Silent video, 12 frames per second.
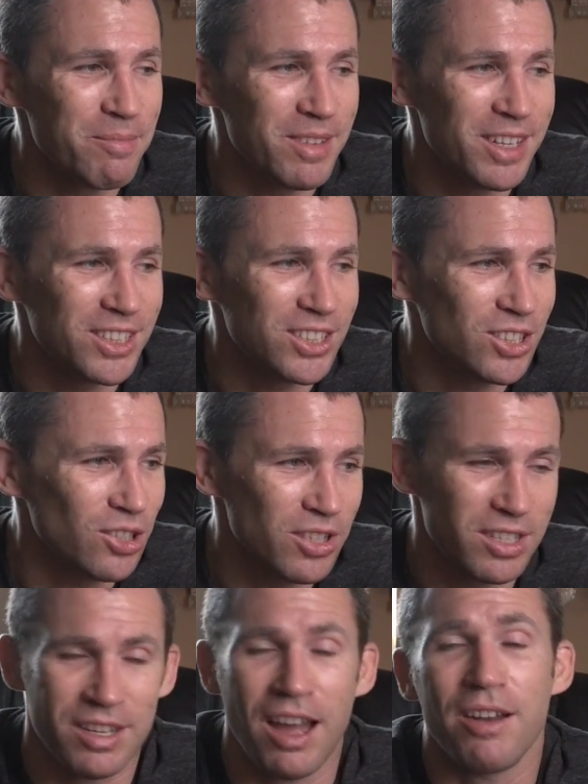He shows
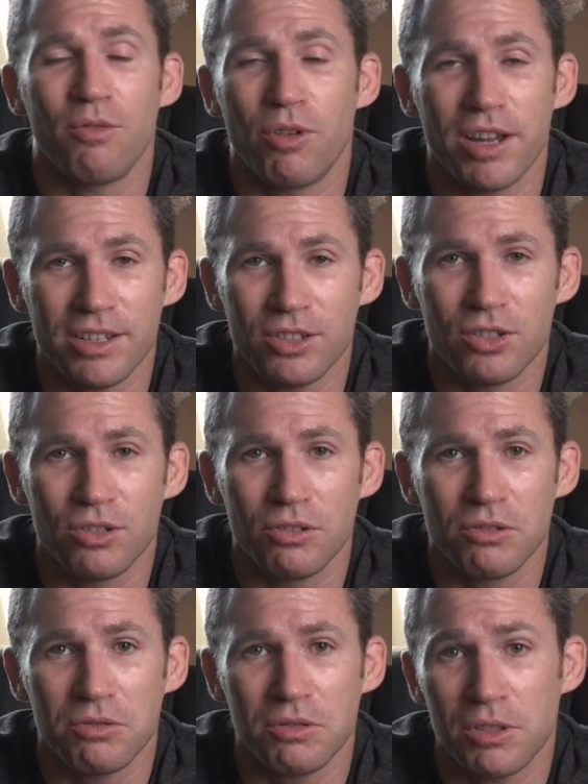a ton of ways
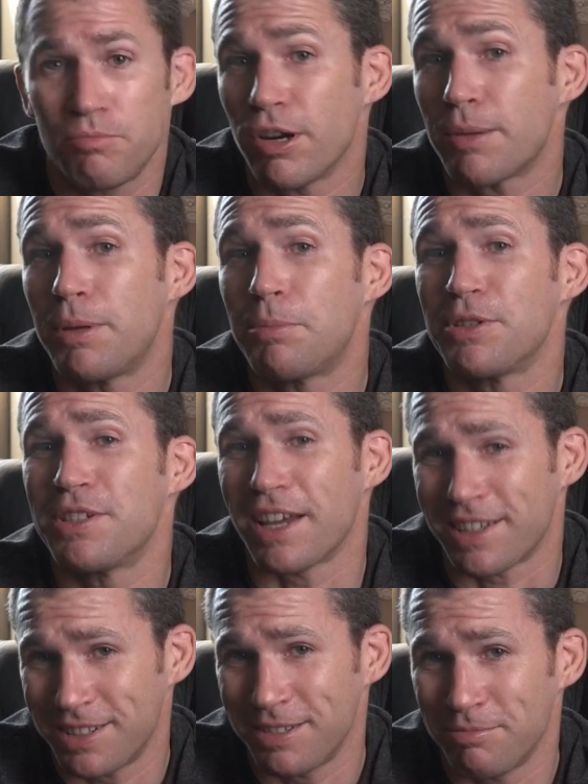to break people's
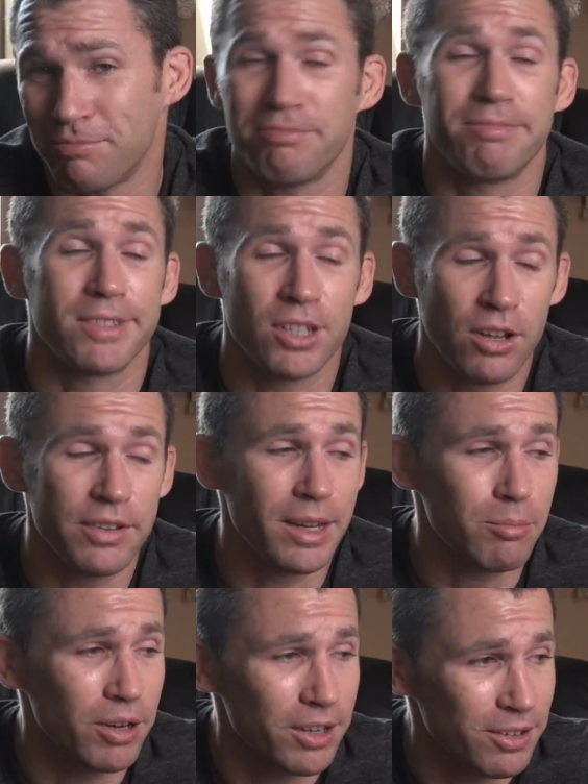necks. It's called
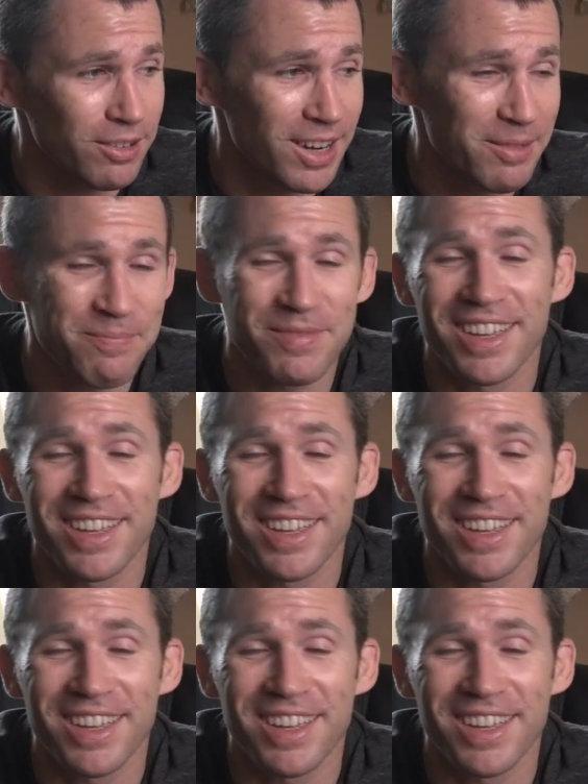Neck Breaker, right?